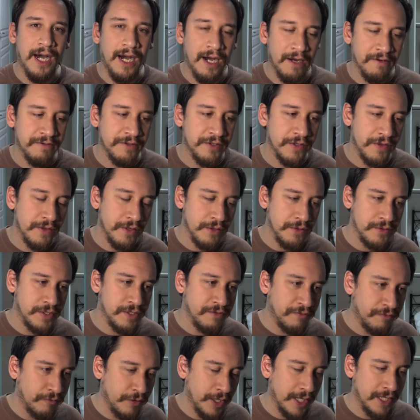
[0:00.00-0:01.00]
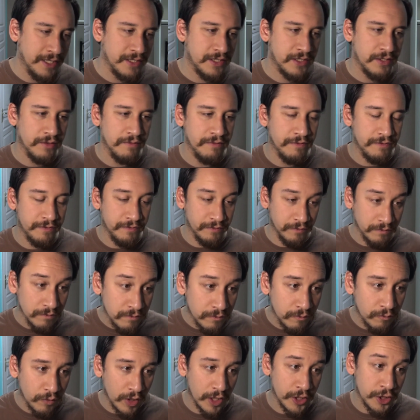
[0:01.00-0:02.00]
after those threats of
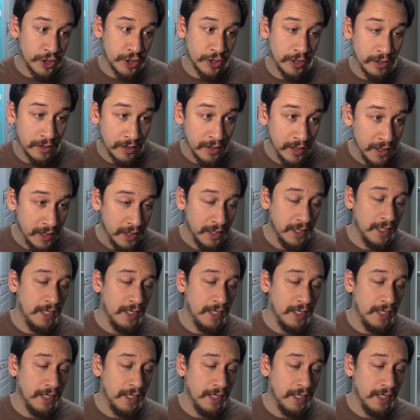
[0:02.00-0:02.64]
Russia